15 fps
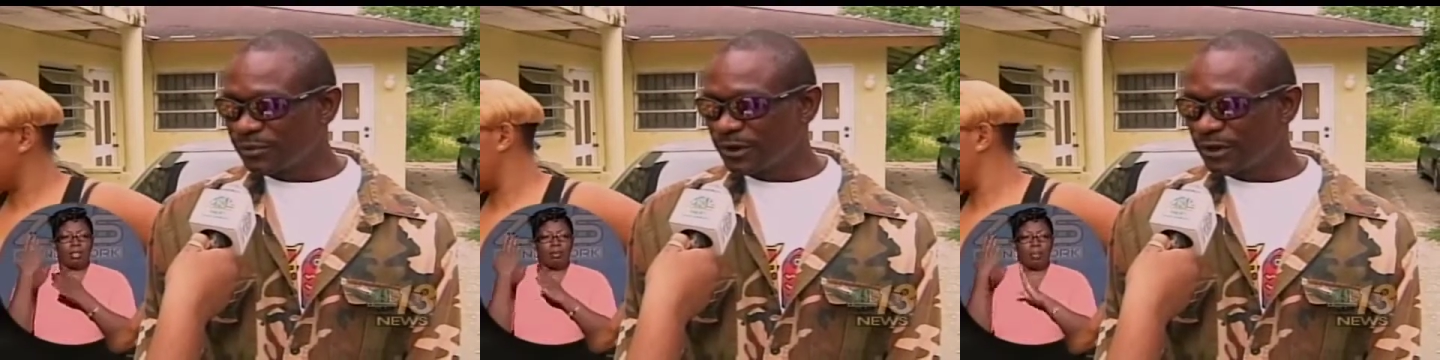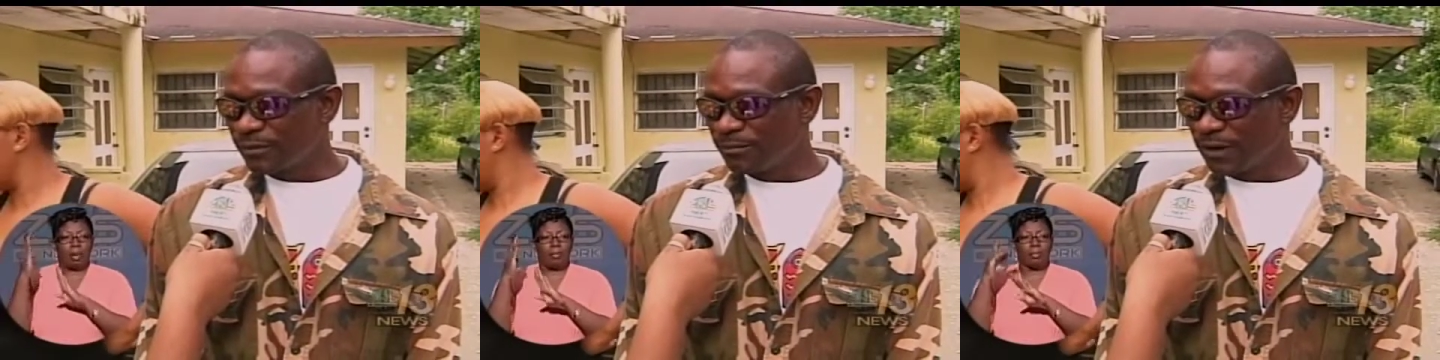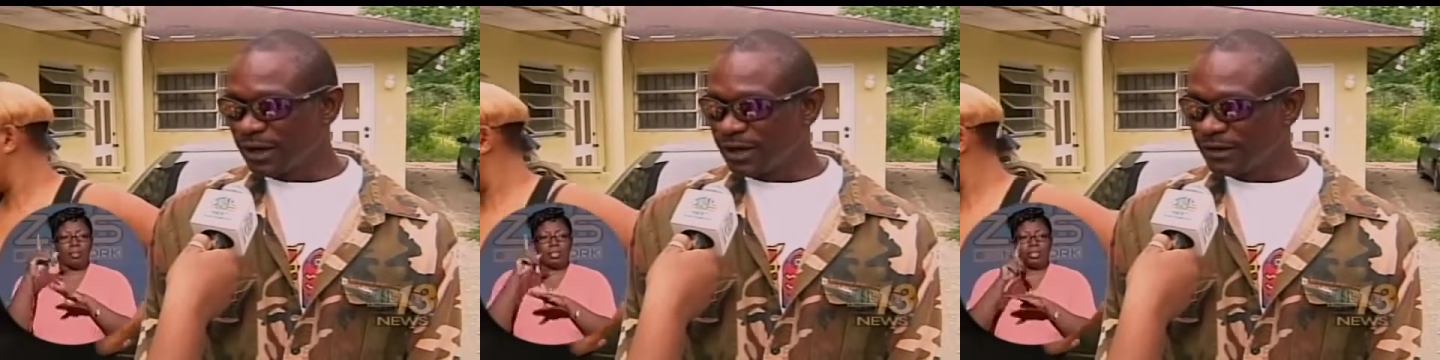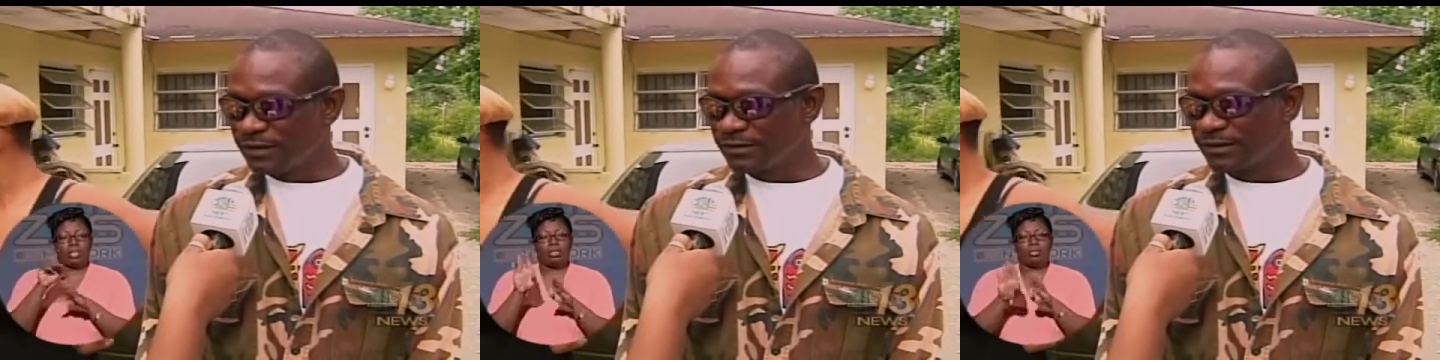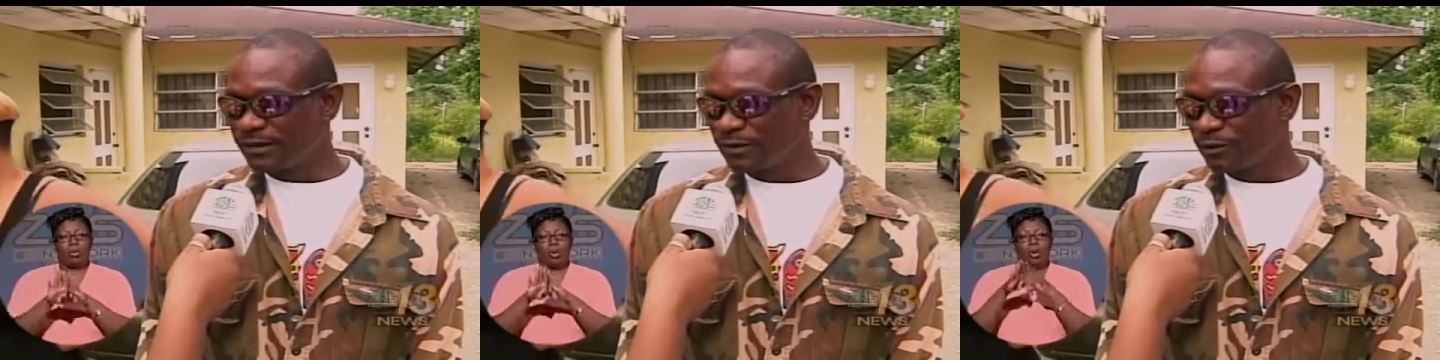their
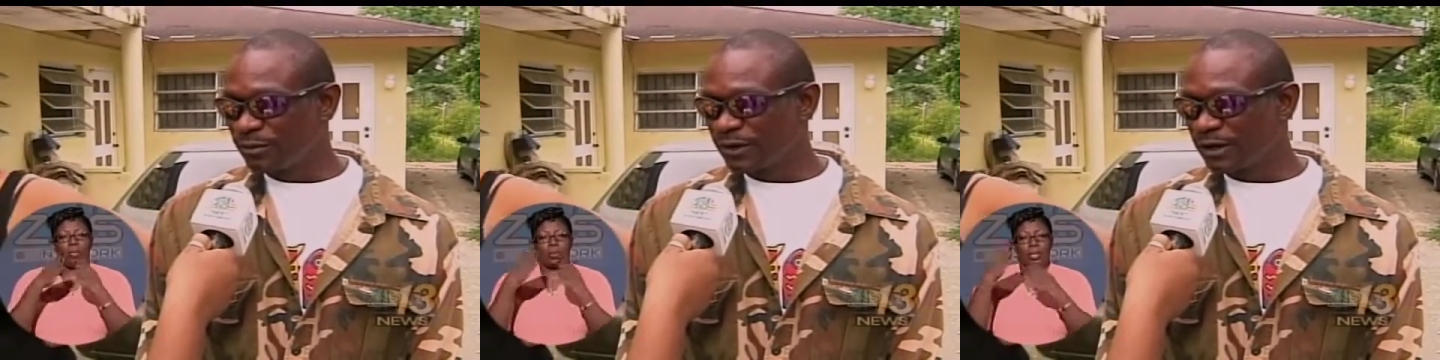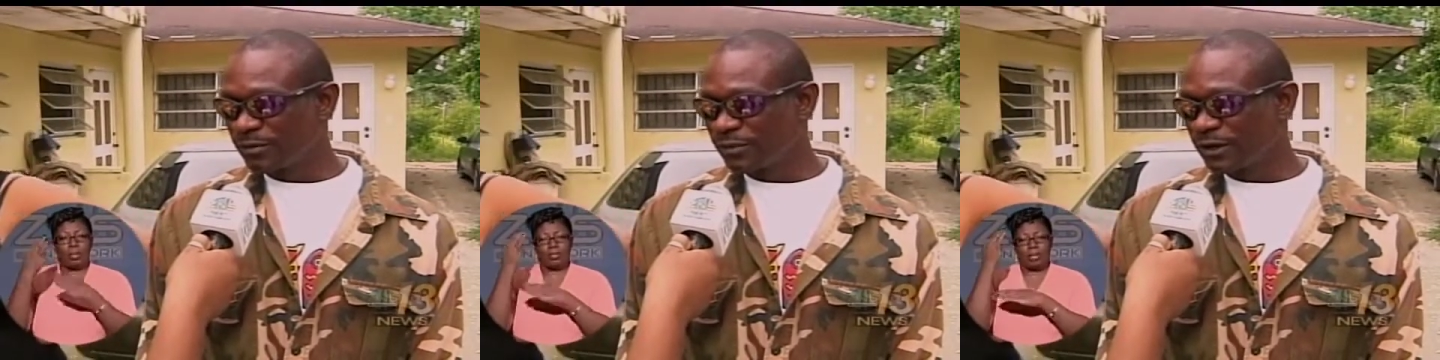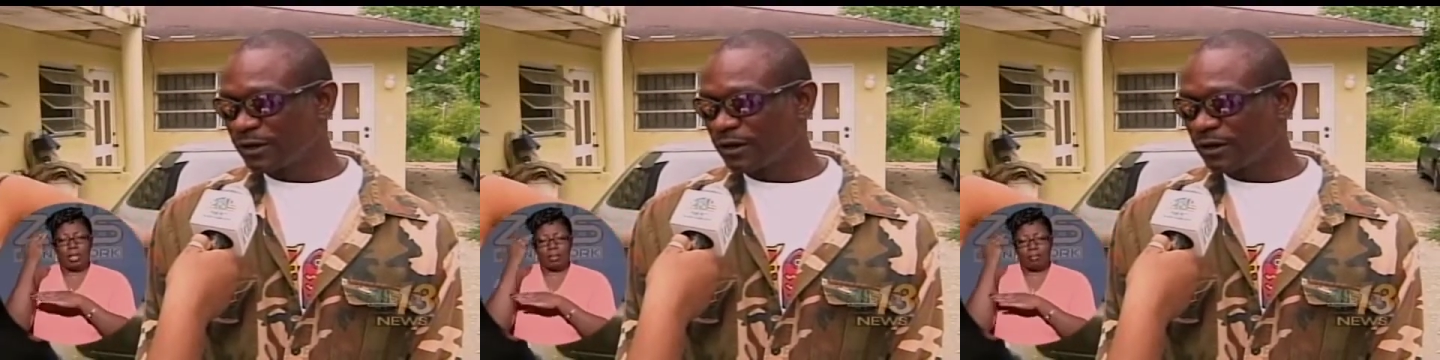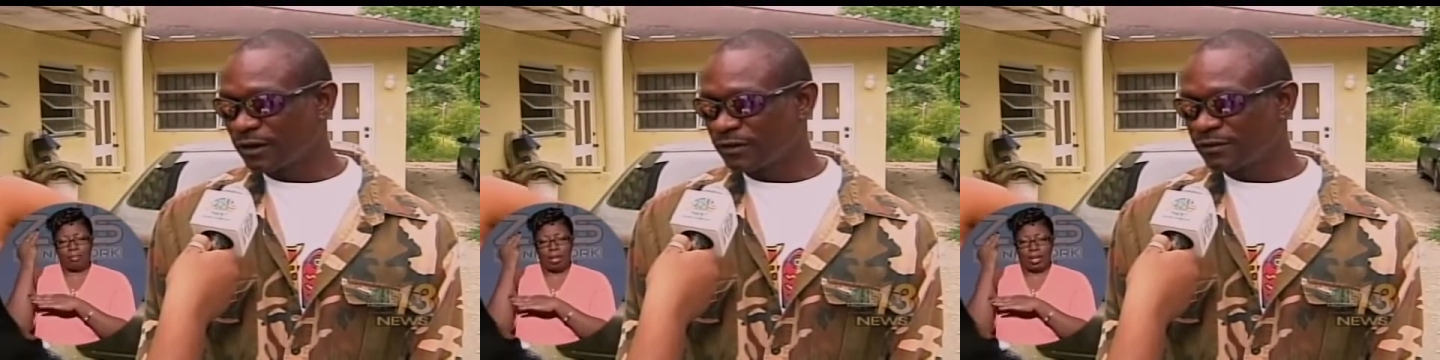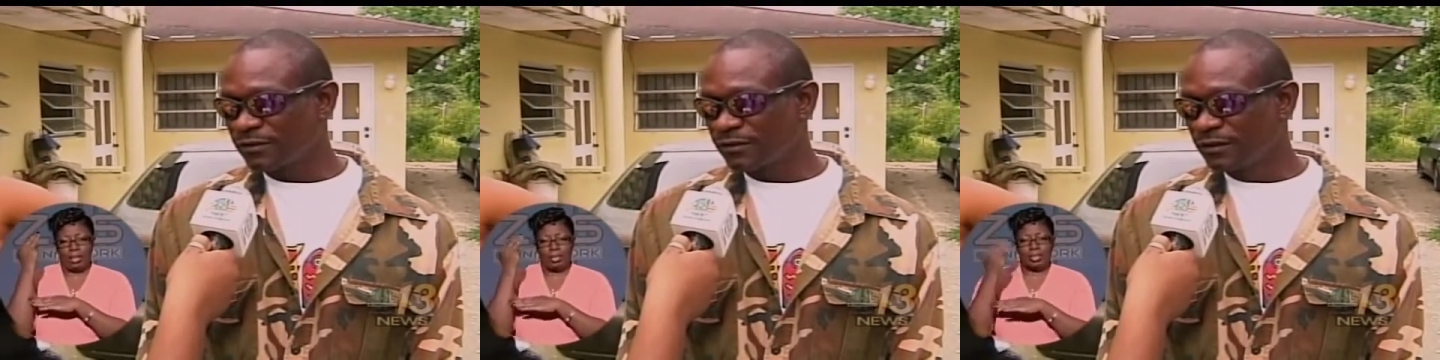minds and open up their
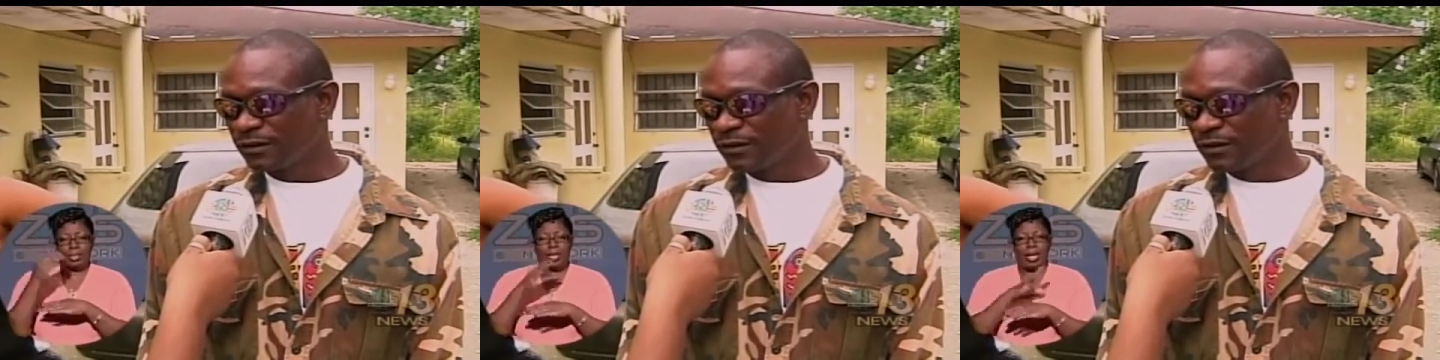hearts